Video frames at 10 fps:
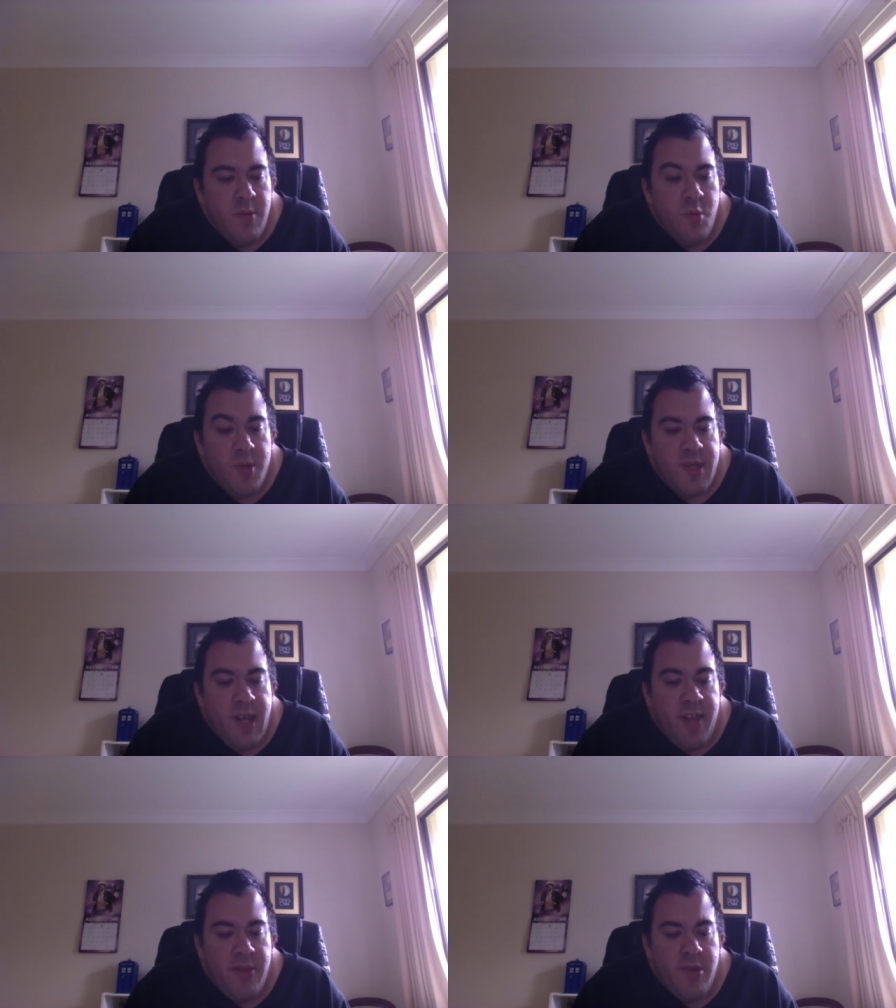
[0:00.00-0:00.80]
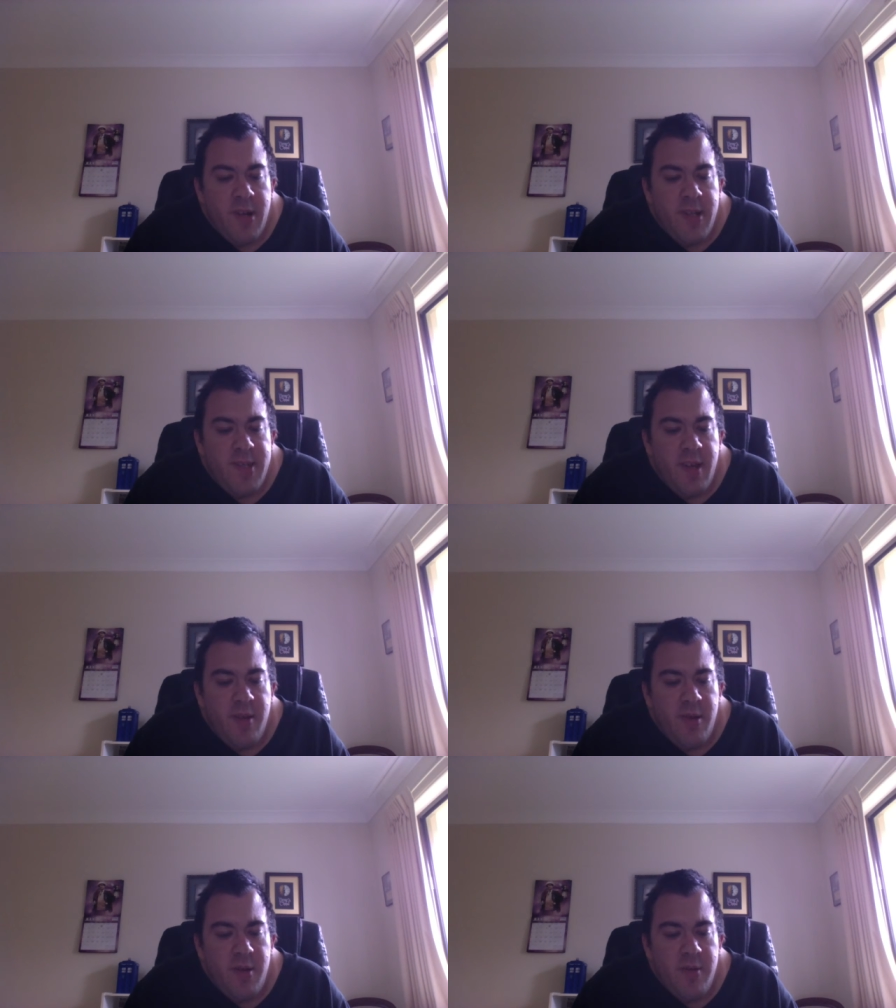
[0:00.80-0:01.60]
Was that the great
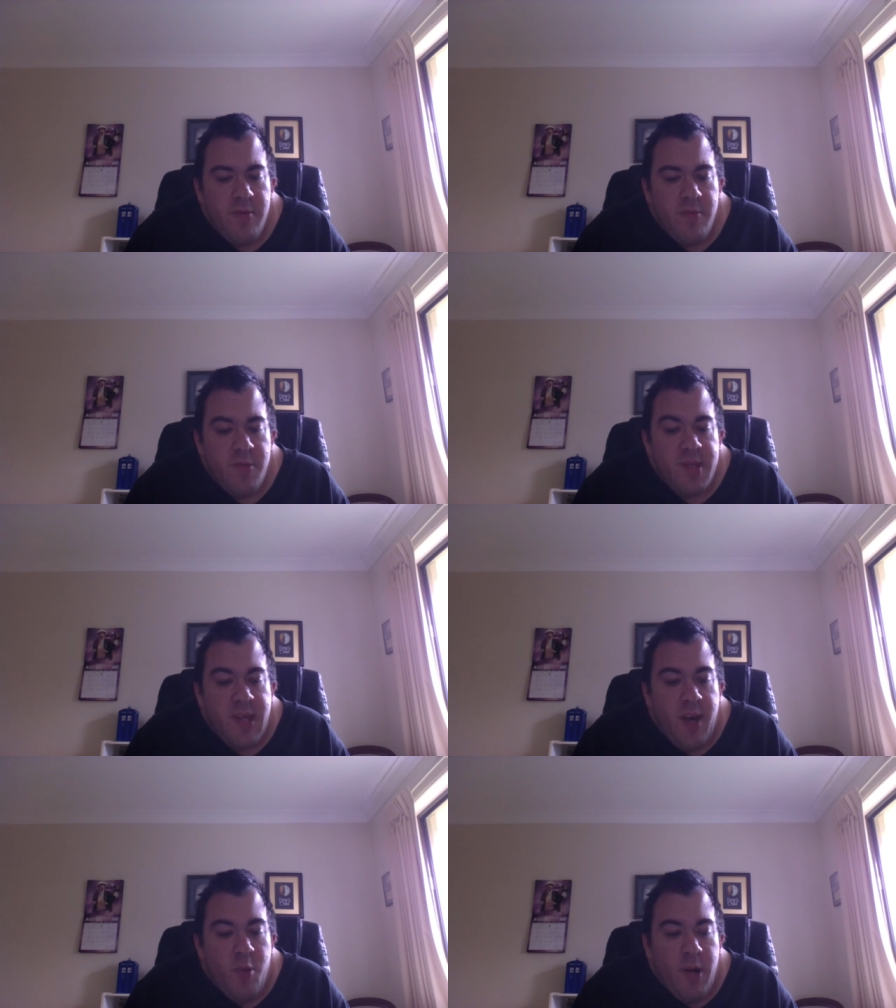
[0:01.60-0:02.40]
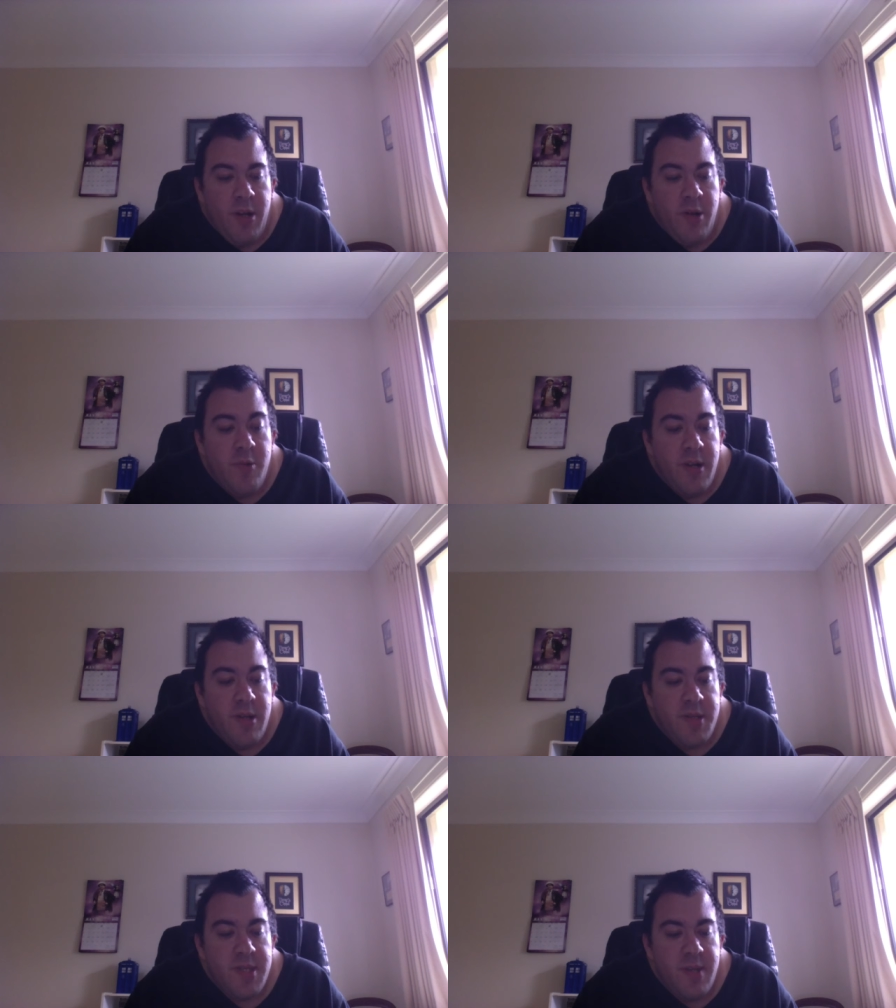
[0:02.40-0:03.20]
secret? Was that why no one
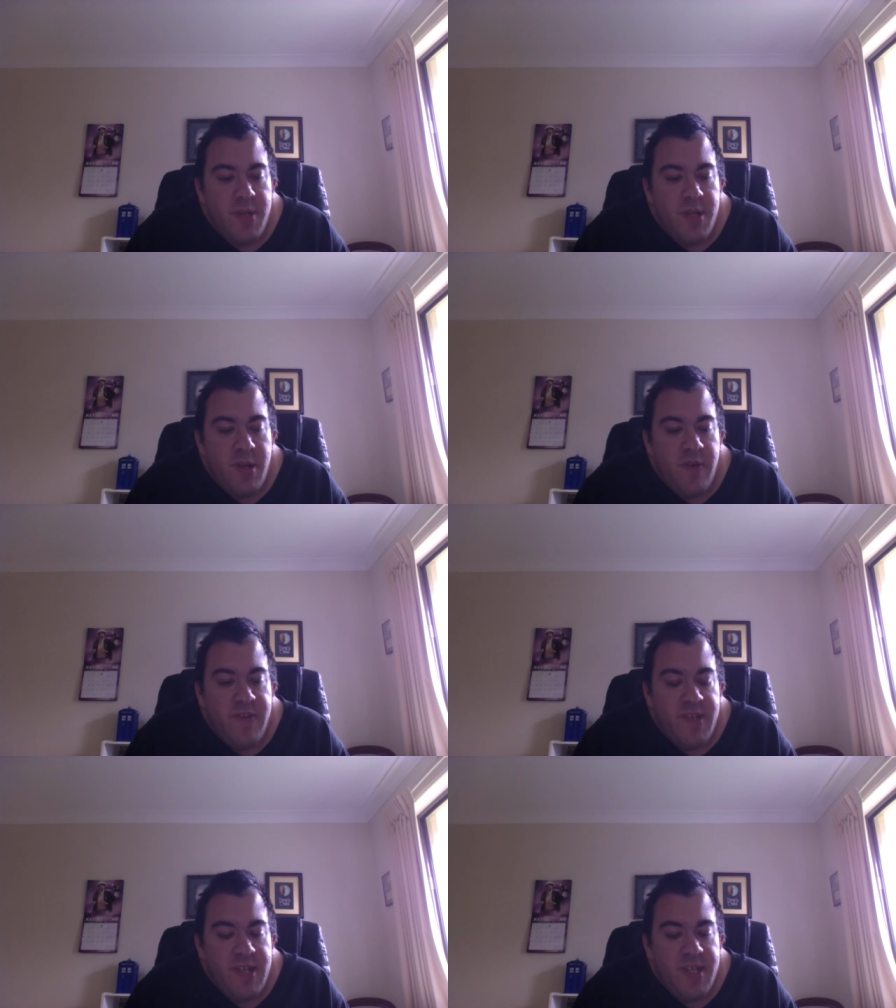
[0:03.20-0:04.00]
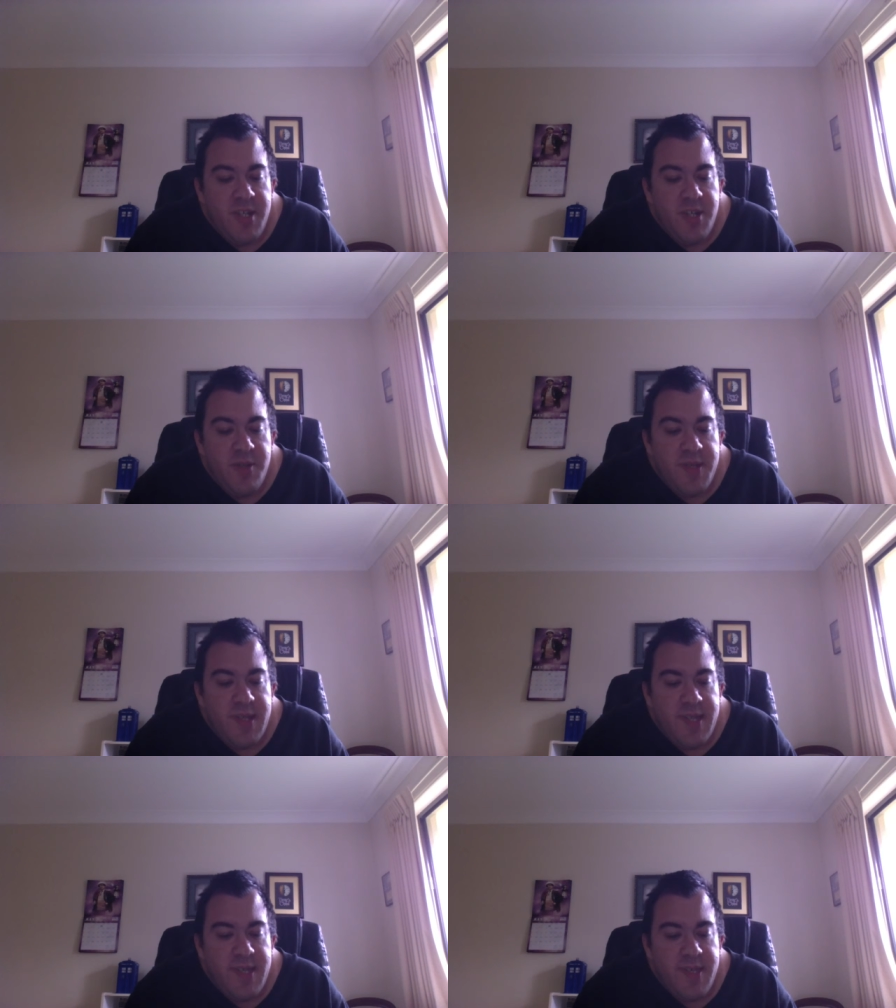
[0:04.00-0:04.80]
else seemed to know of Stacey Two's
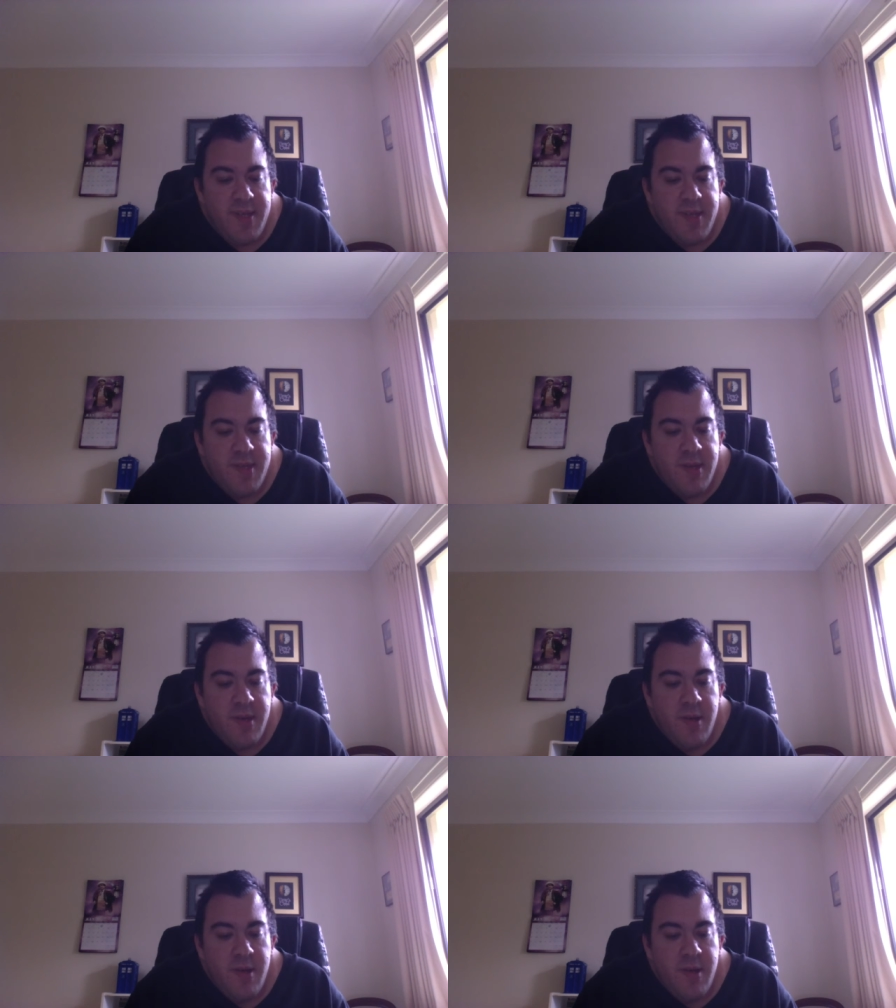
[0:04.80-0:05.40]
existence?